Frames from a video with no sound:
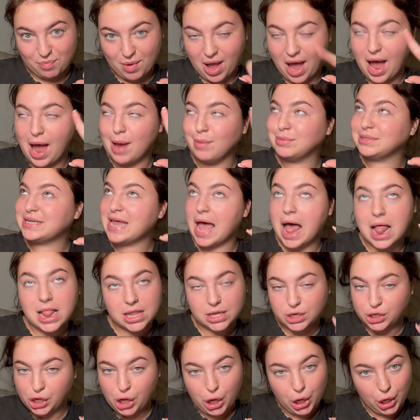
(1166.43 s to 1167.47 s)
I'm
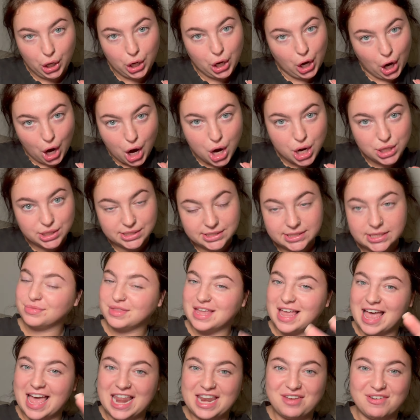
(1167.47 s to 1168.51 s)
telling you, girls.
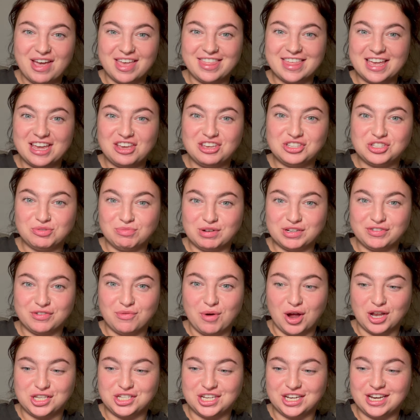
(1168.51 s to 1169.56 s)
Anyway, thank you so much for
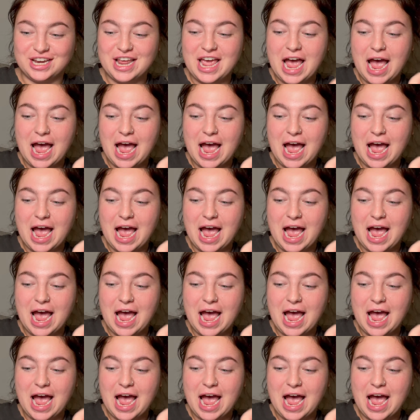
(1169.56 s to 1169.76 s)
watching.